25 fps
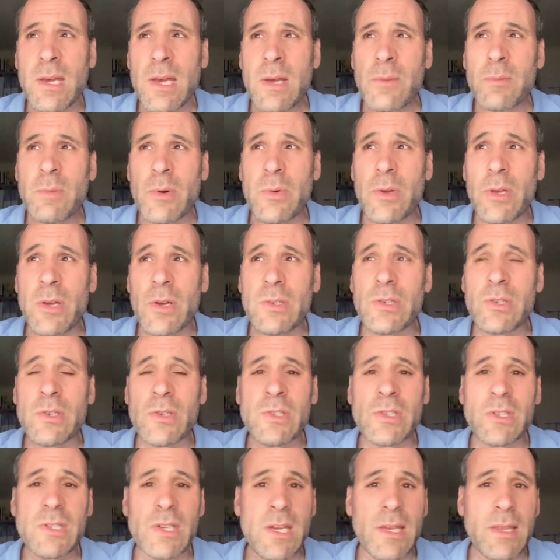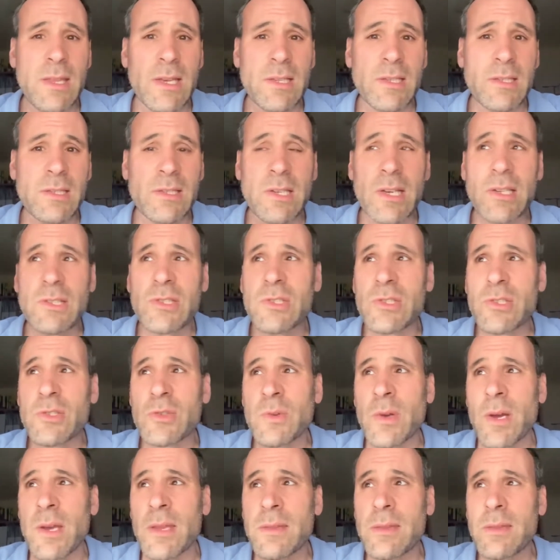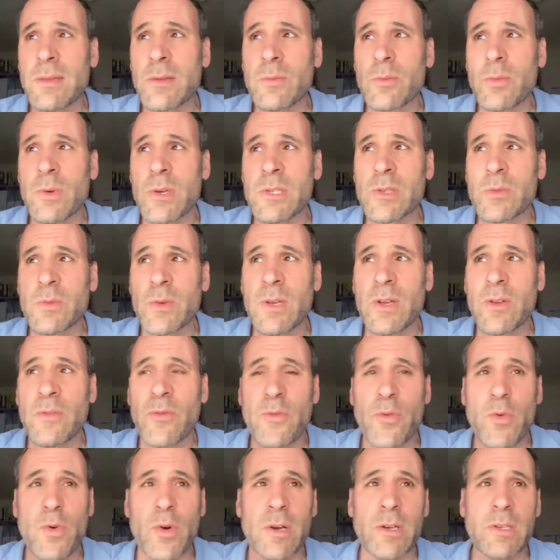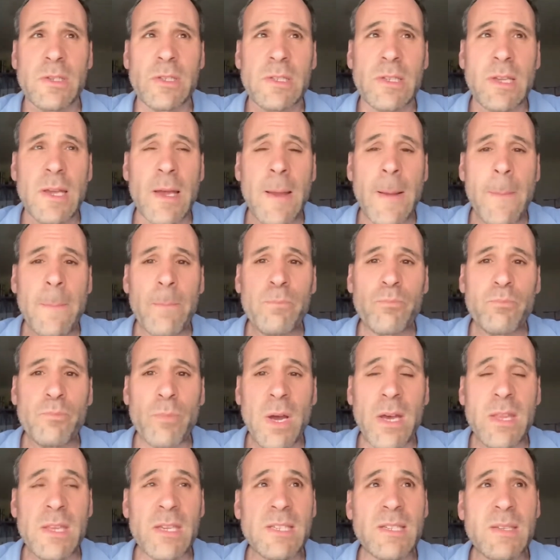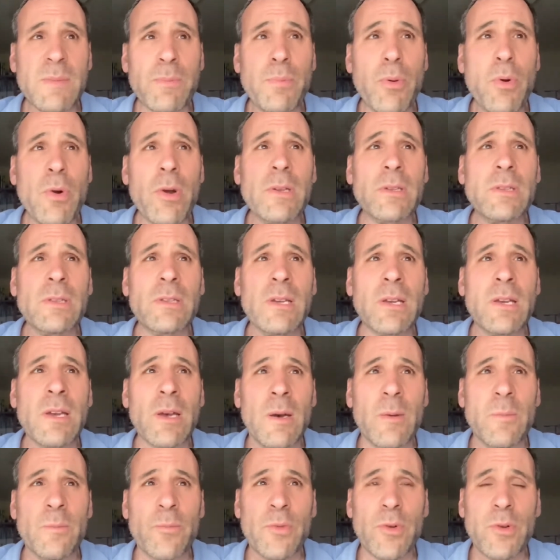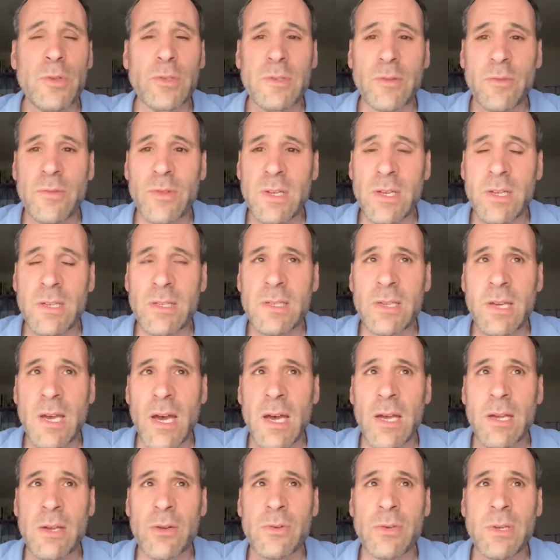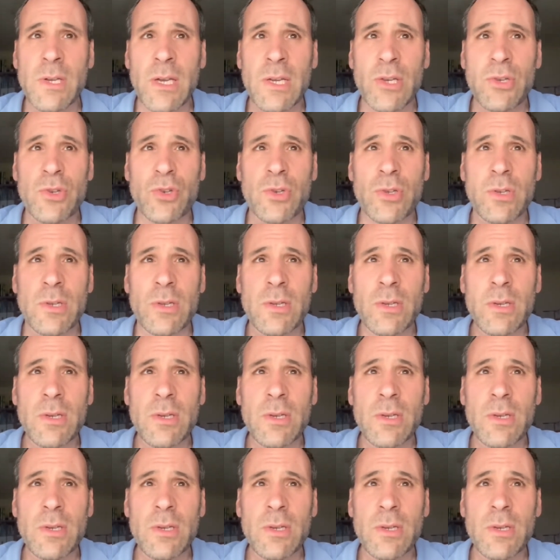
But we also see that such strength was reinforced by the support and the comfort of the entire nation.